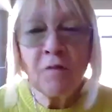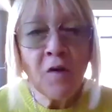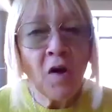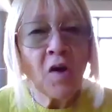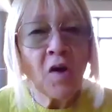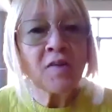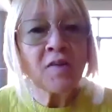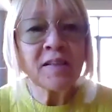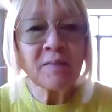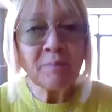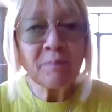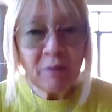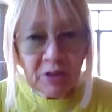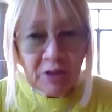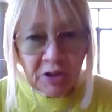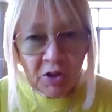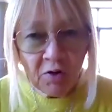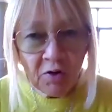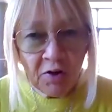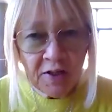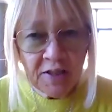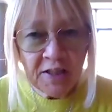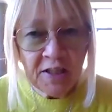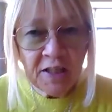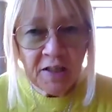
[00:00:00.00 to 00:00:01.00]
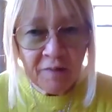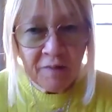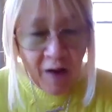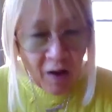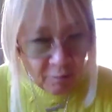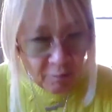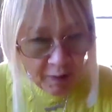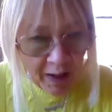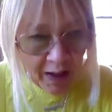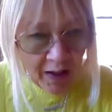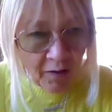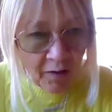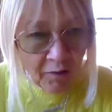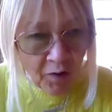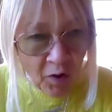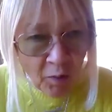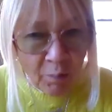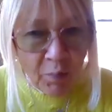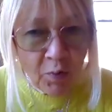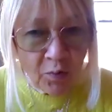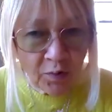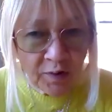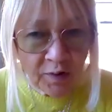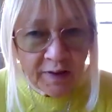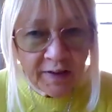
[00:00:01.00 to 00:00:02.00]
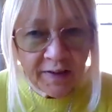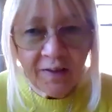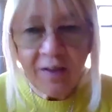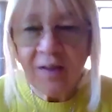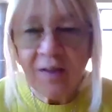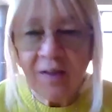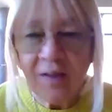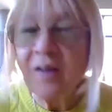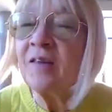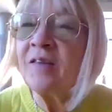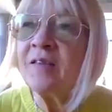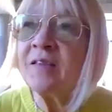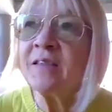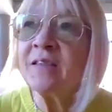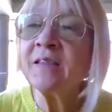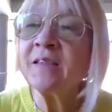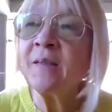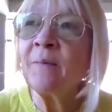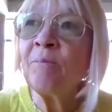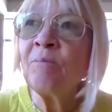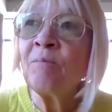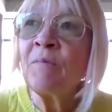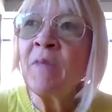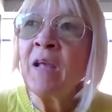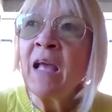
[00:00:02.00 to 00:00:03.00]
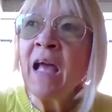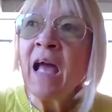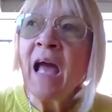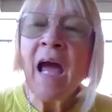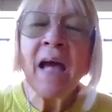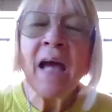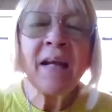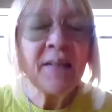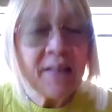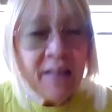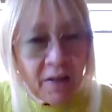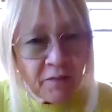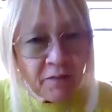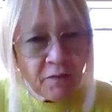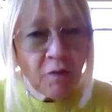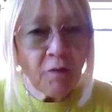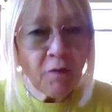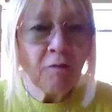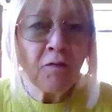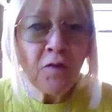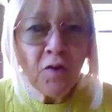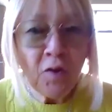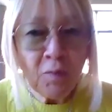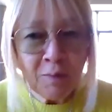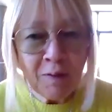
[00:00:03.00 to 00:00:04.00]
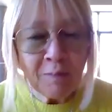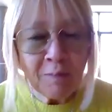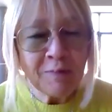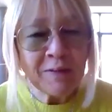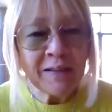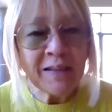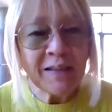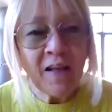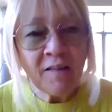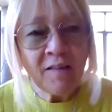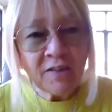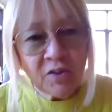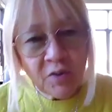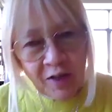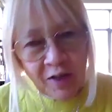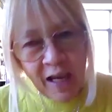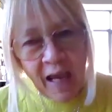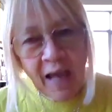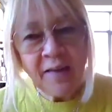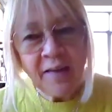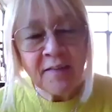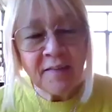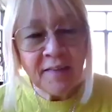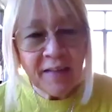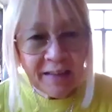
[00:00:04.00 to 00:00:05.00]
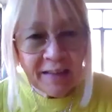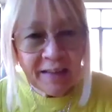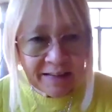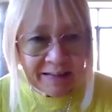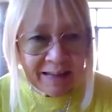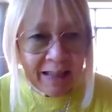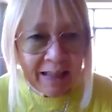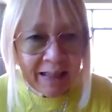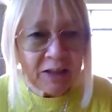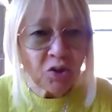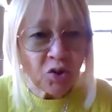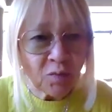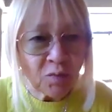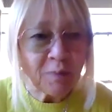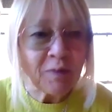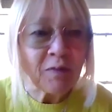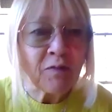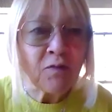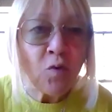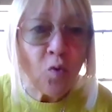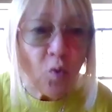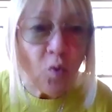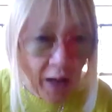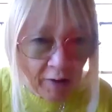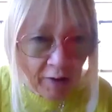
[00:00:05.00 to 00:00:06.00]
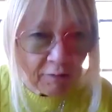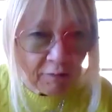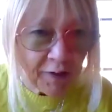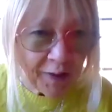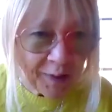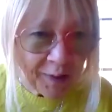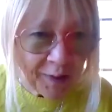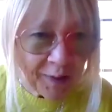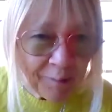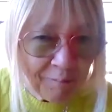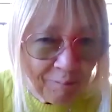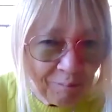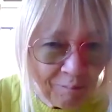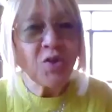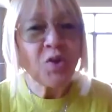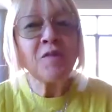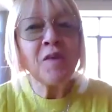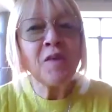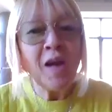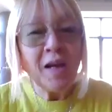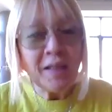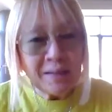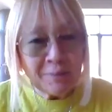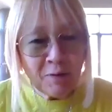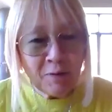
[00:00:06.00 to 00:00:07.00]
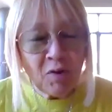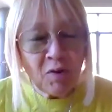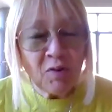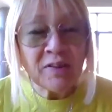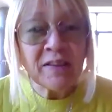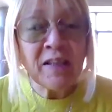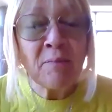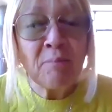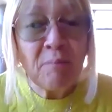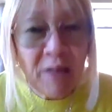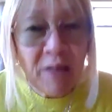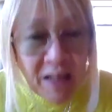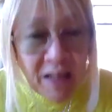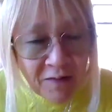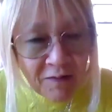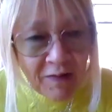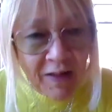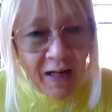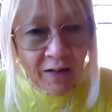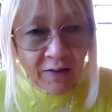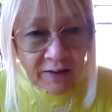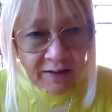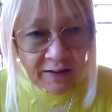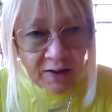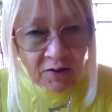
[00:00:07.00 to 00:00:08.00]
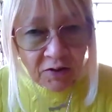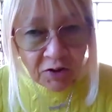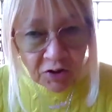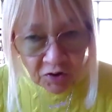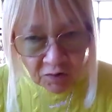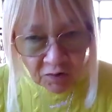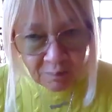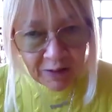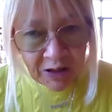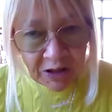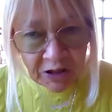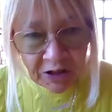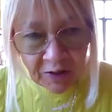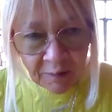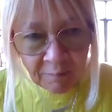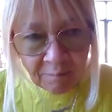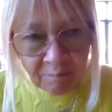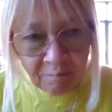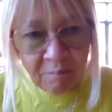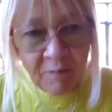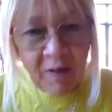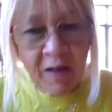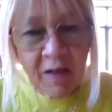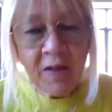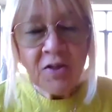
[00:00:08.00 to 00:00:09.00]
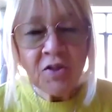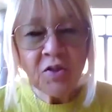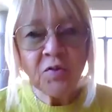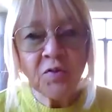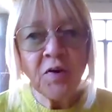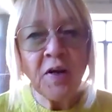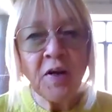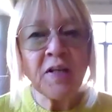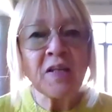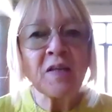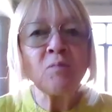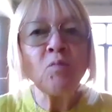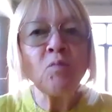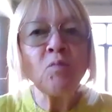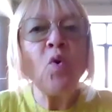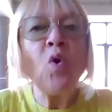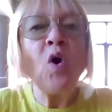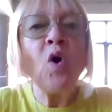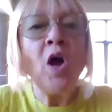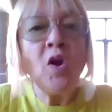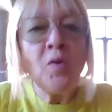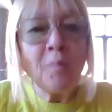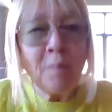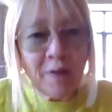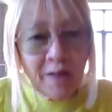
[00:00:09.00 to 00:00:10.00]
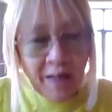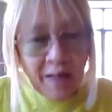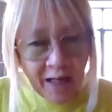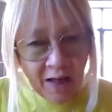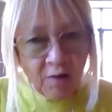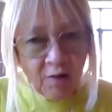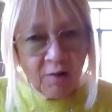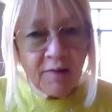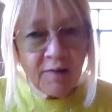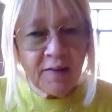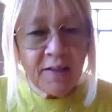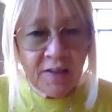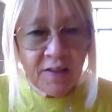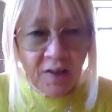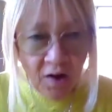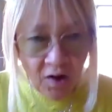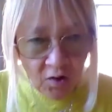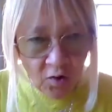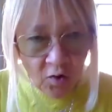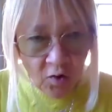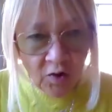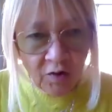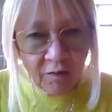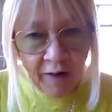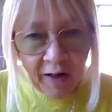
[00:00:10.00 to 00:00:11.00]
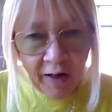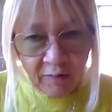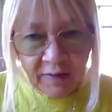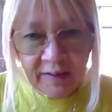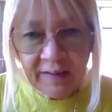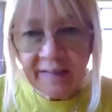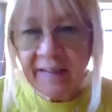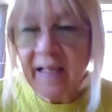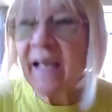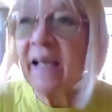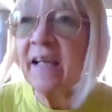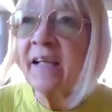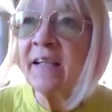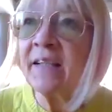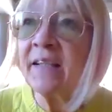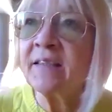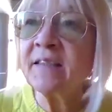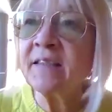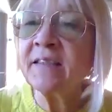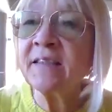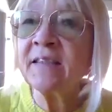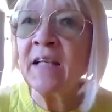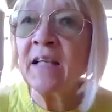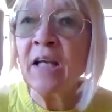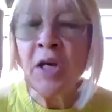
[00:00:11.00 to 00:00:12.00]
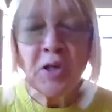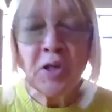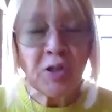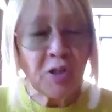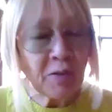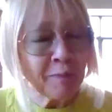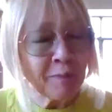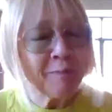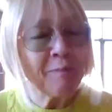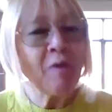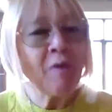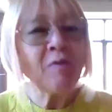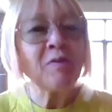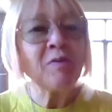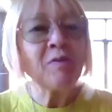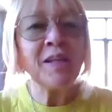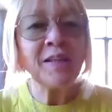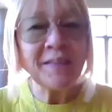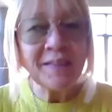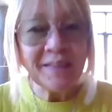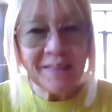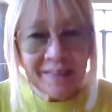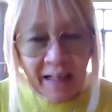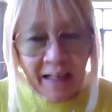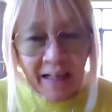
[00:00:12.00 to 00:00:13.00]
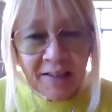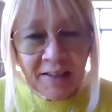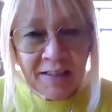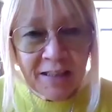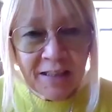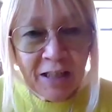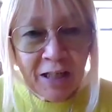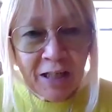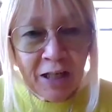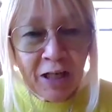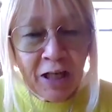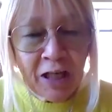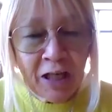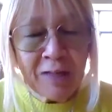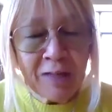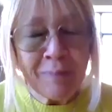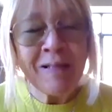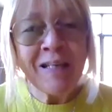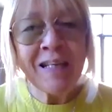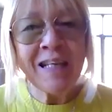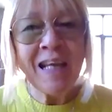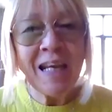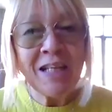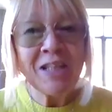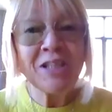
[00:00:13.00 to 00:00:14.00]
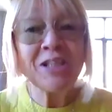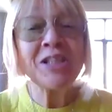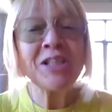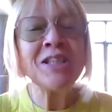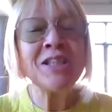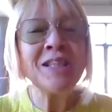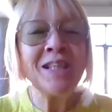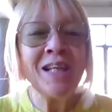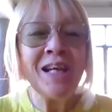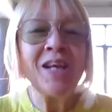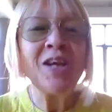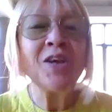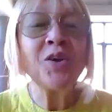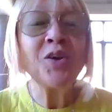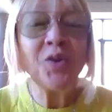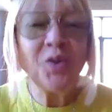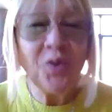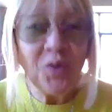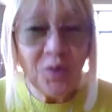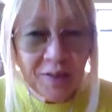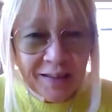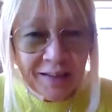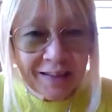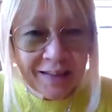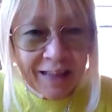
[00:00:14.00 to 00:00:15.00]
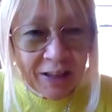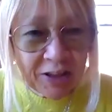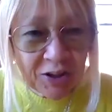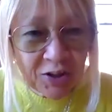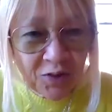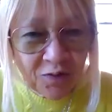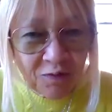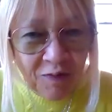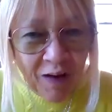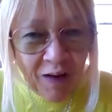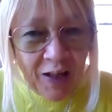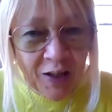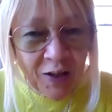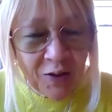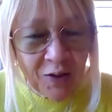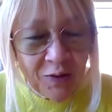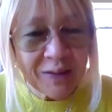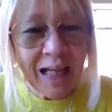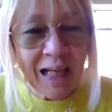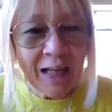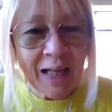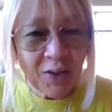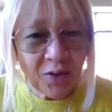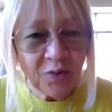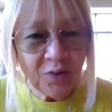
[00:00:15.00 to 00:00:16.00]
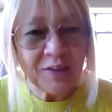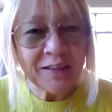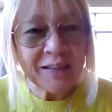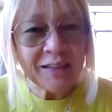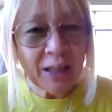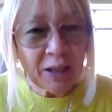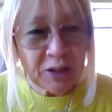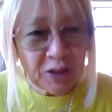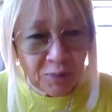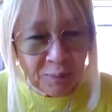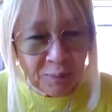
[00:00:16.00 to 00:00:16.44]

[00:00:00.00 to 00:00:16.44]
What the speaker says: The vast majority of our Make Love Not Porn stars had never filmed themselves doing anything sexual before ever. They're doing it for us because they believe in our social mission to create a more open, healthy dialogue around sex, to promote consent, communication, good sexual values, and good